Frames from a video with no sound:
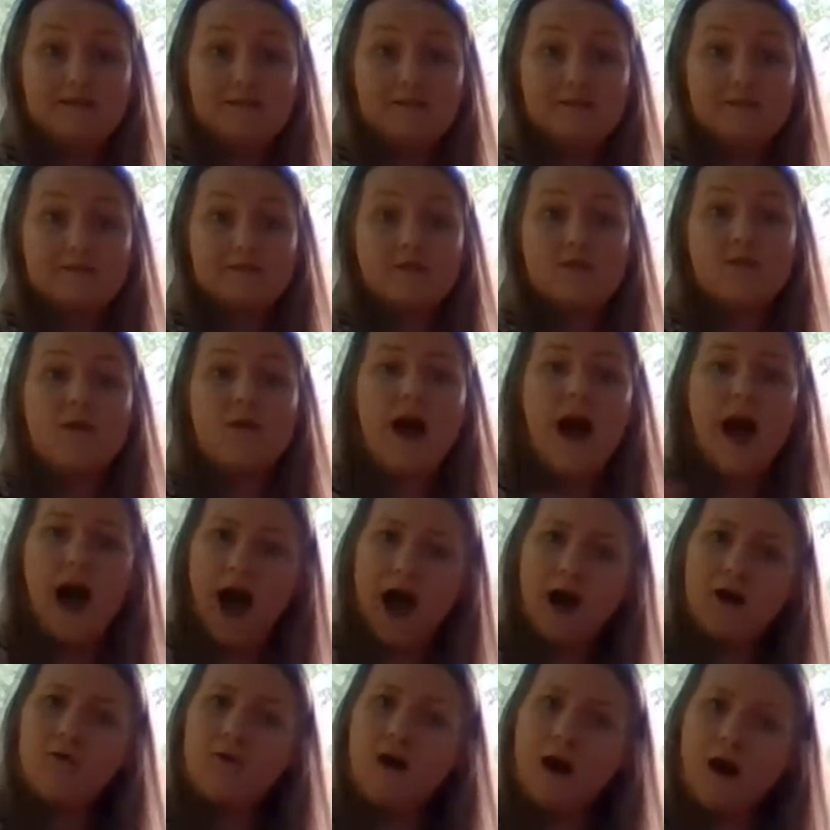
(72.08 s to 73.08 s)
So
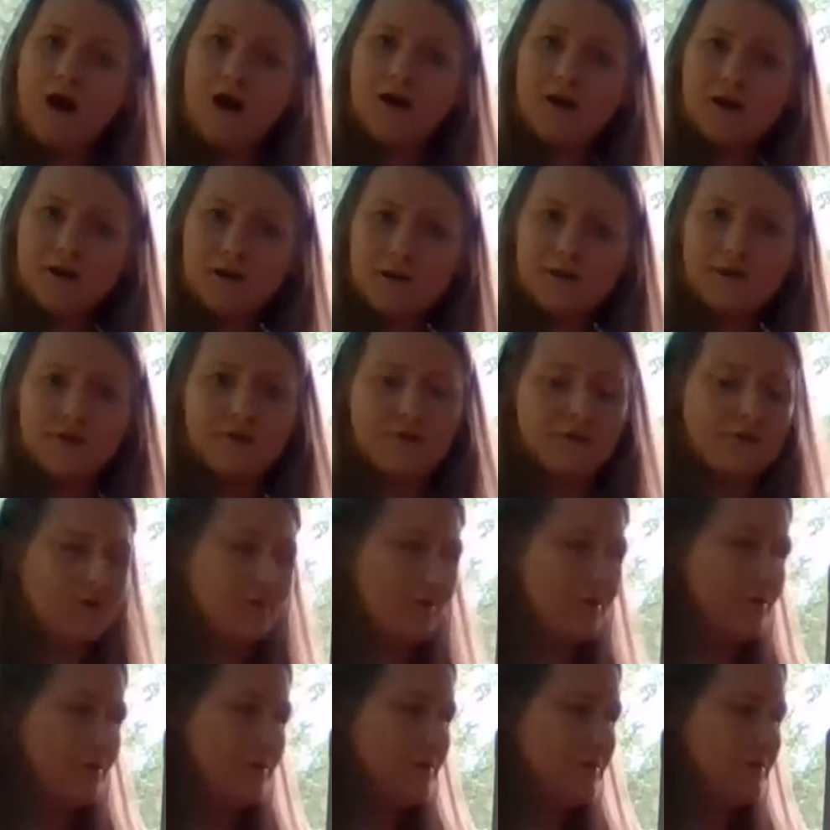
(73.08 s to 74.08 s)
how are
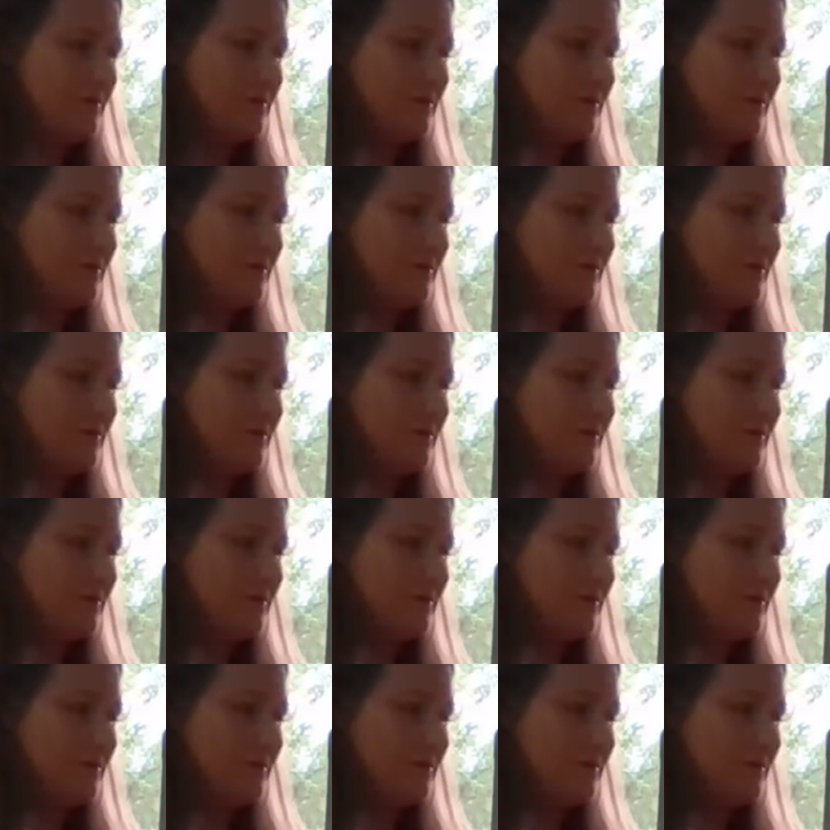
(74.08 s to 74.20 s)
you?